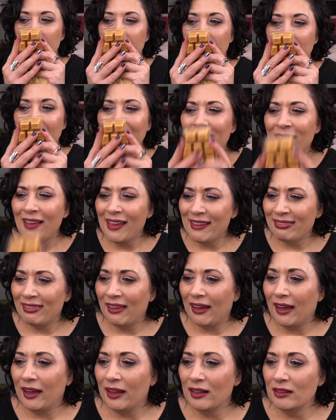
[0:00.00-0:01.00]
I like
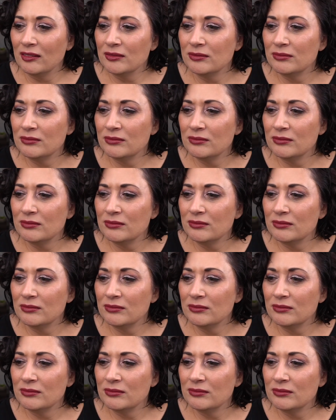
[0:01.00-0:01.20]
that.